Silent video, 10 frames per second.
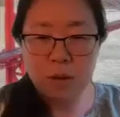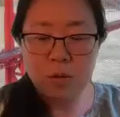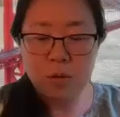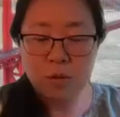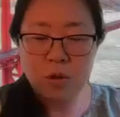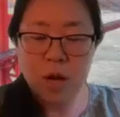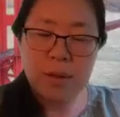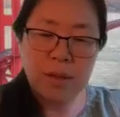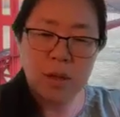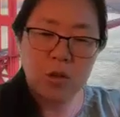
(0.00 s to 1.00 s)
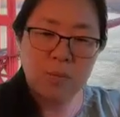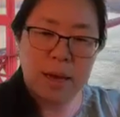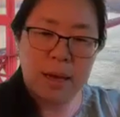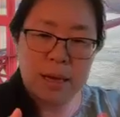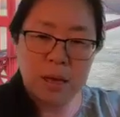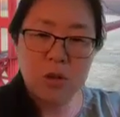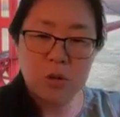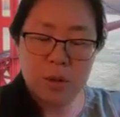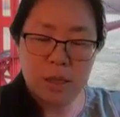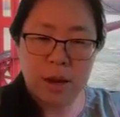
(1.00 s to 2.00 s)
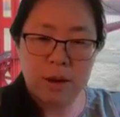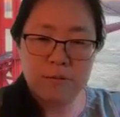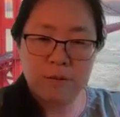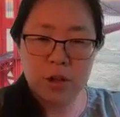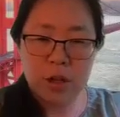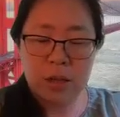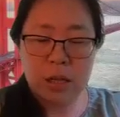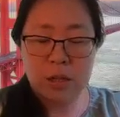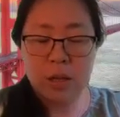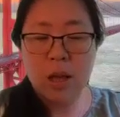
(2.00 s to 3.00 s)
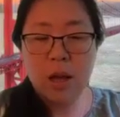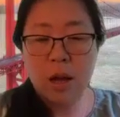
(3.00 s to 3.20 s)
to jump the central bank into this kind of function needs